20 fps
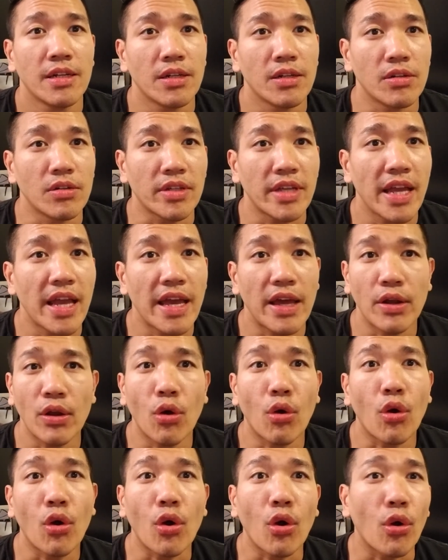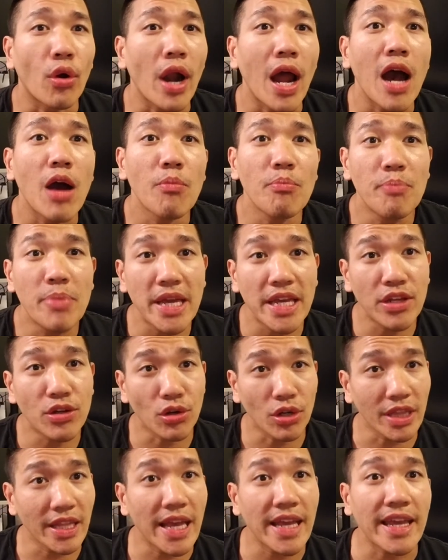okay, and or, or how big
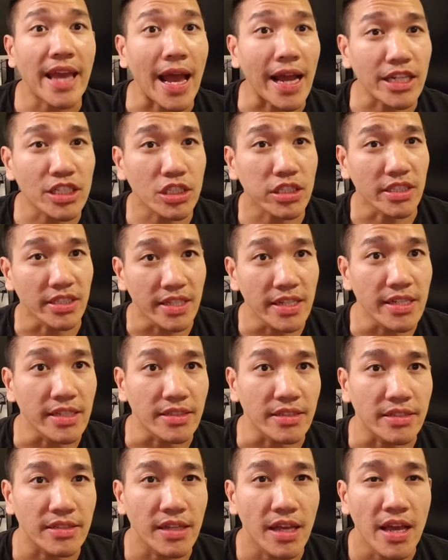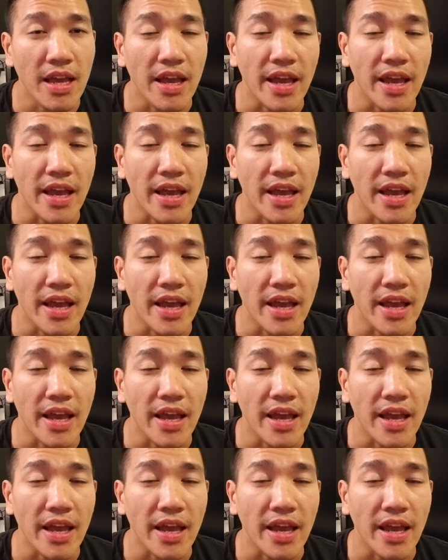your leg actually is.